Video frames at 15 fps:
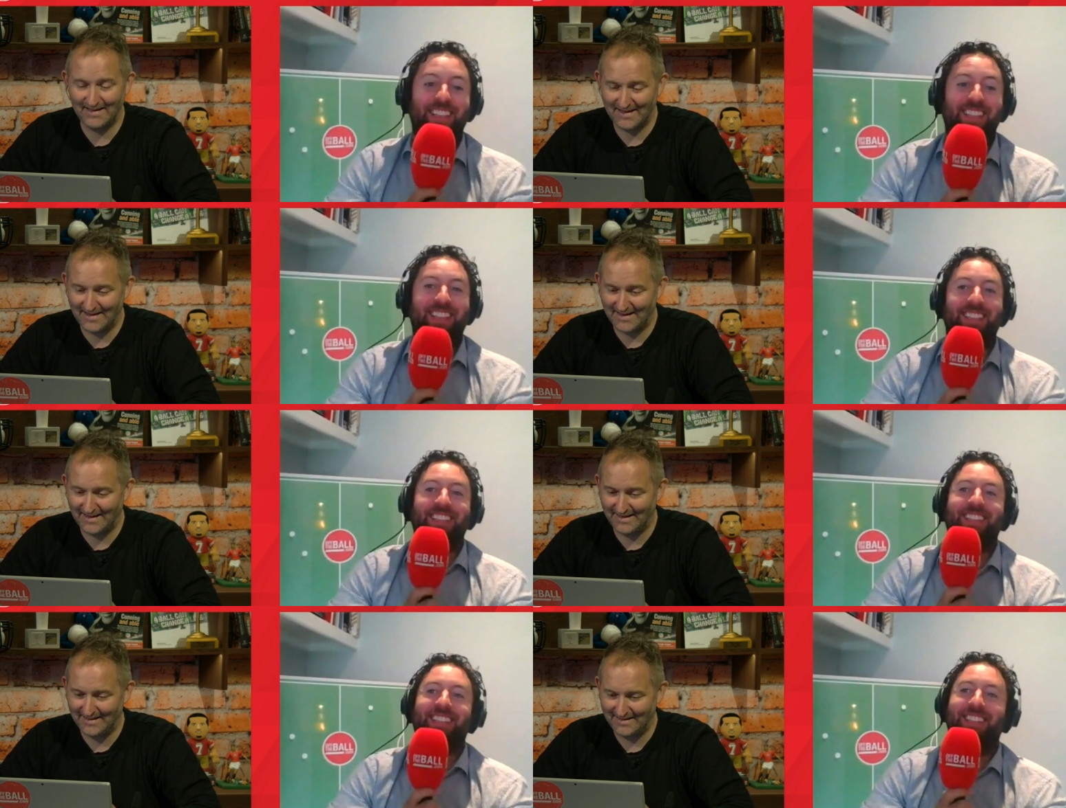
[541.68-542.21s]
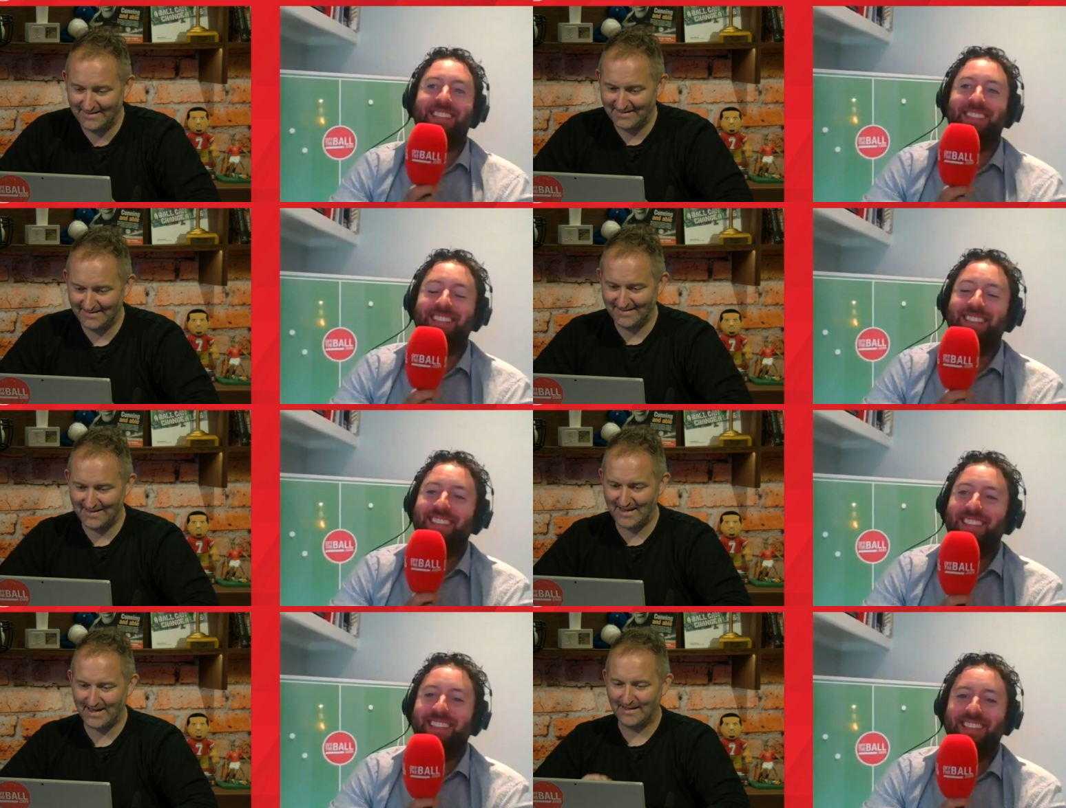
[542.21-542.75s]
Speaker 1: uh,
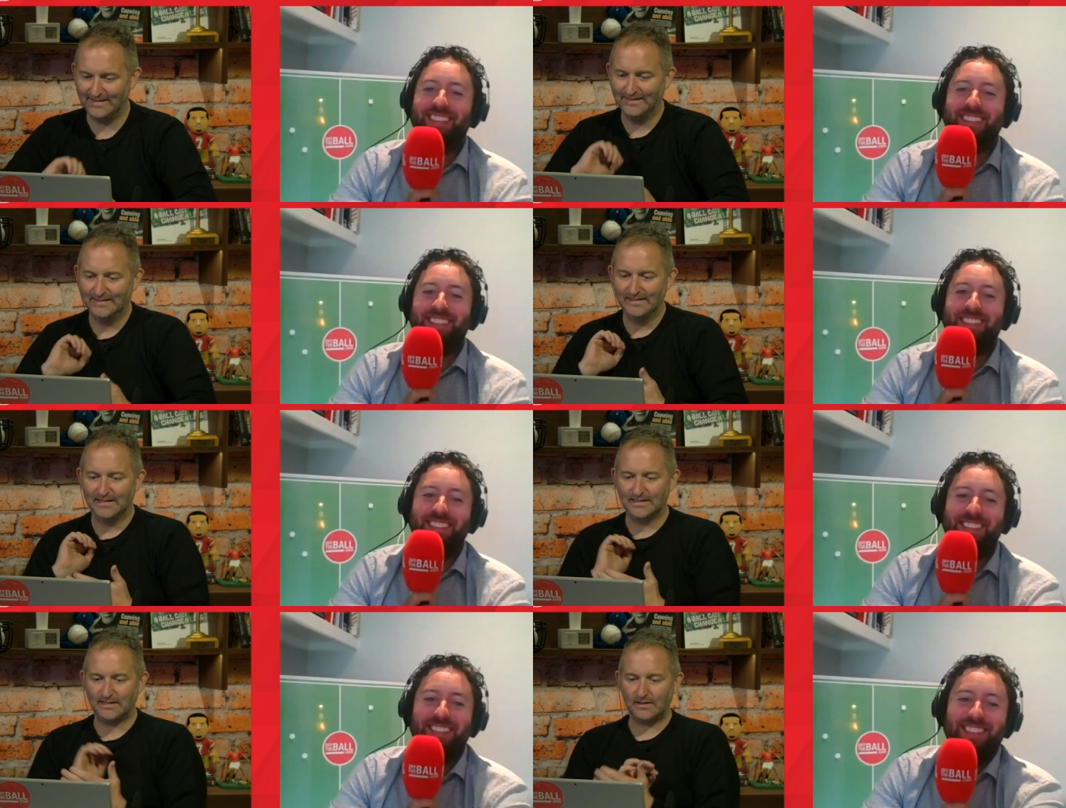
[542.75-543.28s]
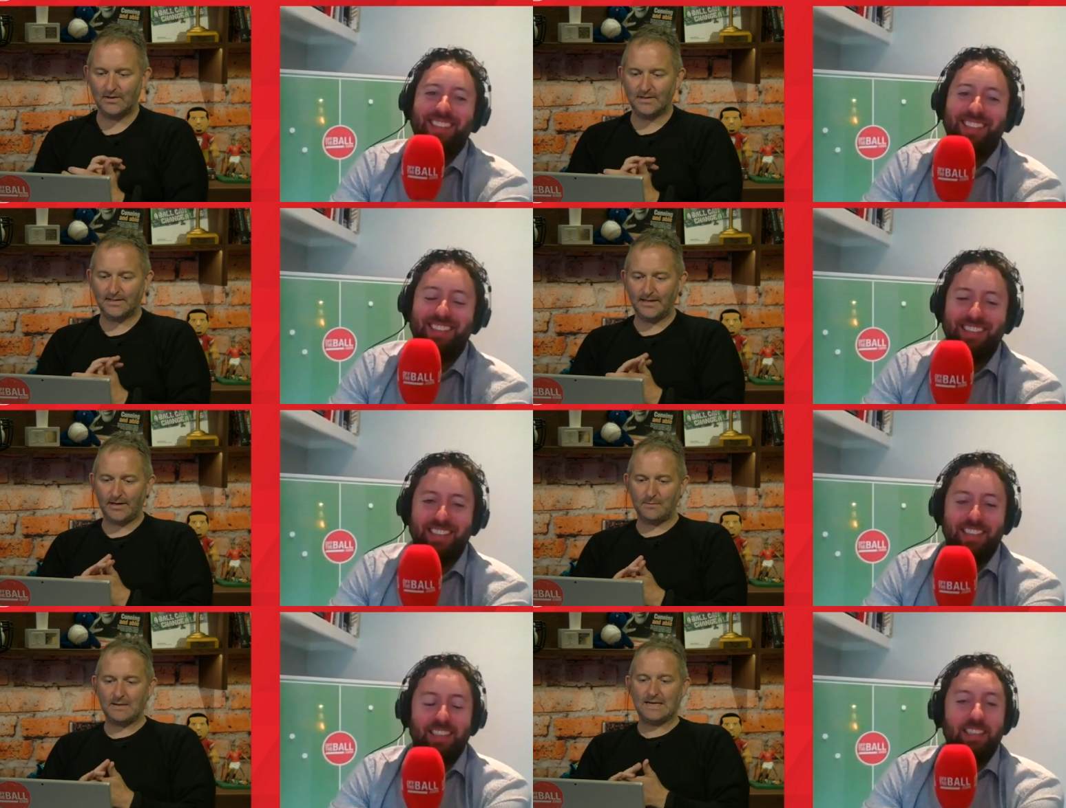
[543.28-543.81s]
yeah. So look,
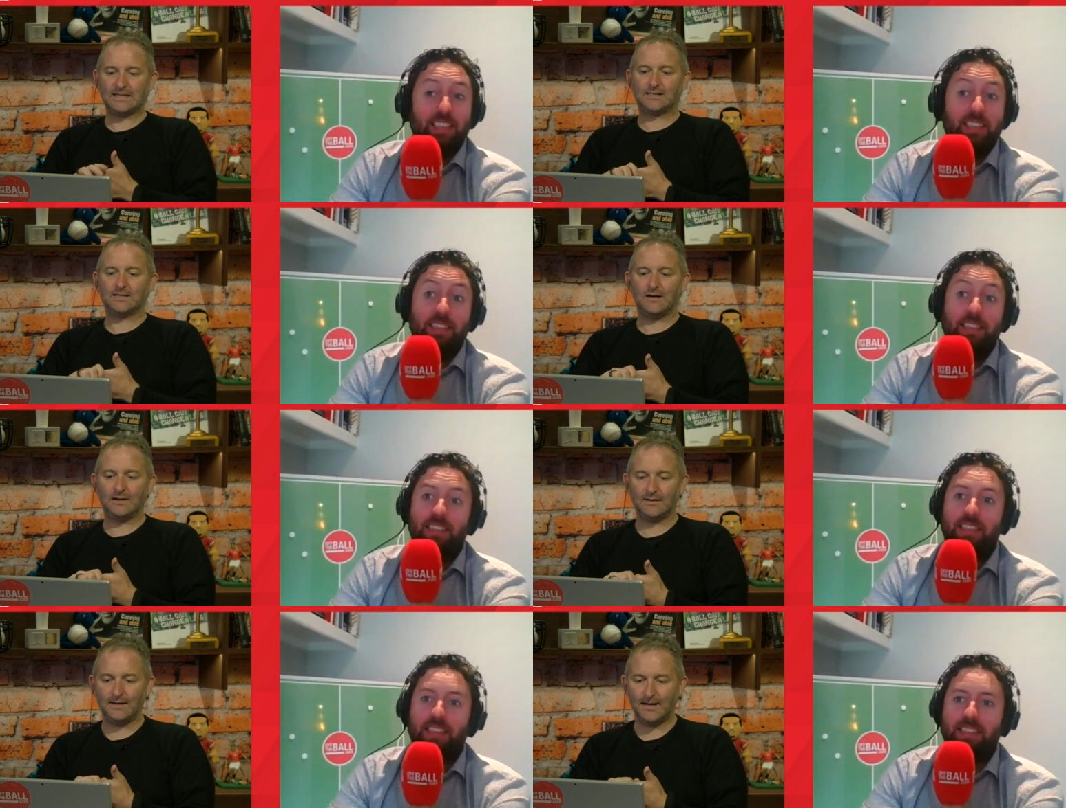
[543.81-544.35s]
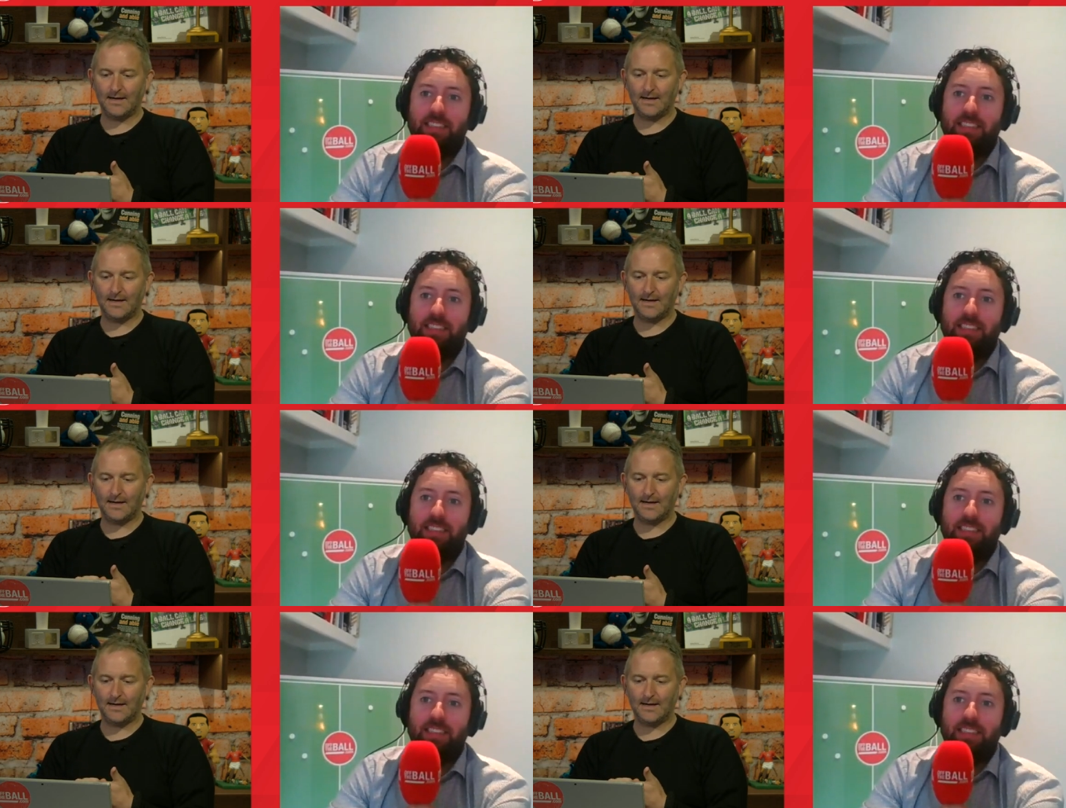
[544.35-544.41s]
stick your masks on.